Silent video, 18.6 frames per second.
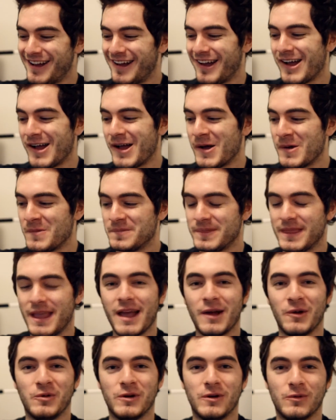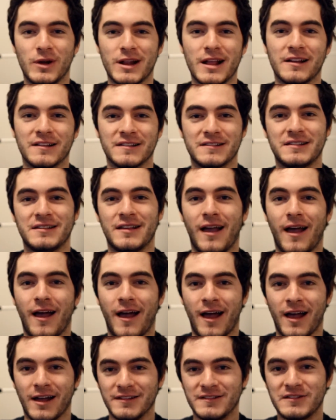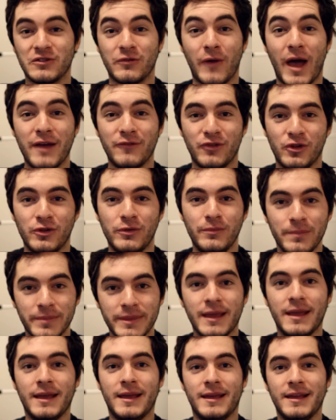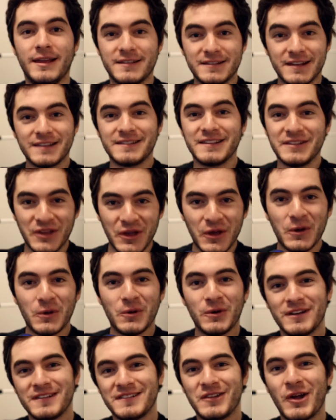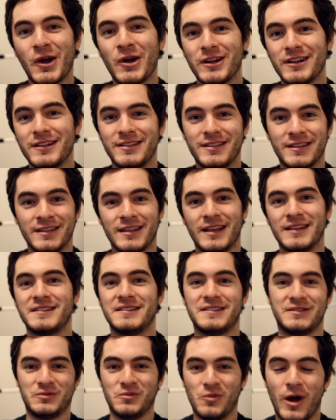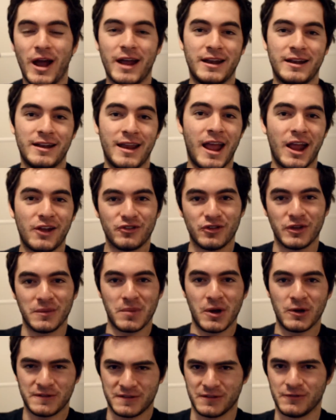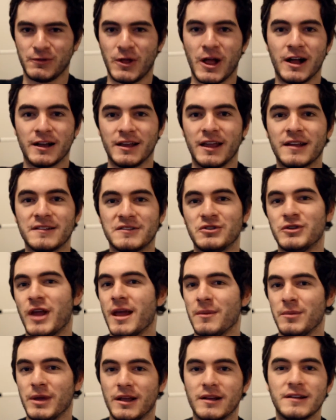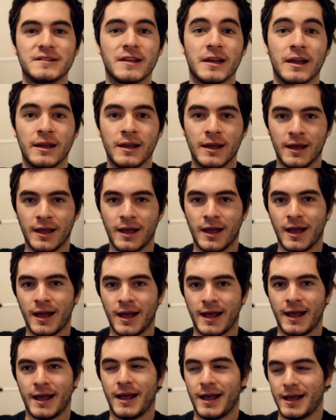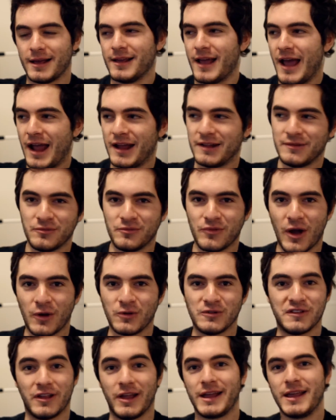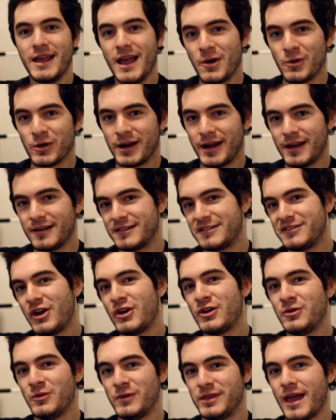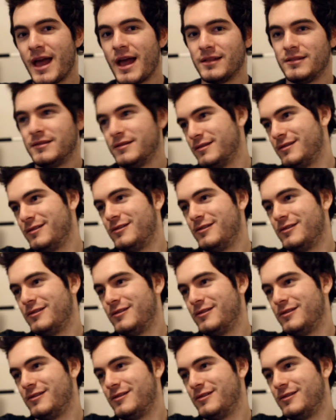Yeah, what else? Survival Season 2 has started. That's why I didn't actually post the vlog yesterday, because I was like, yeah, we're getting started with that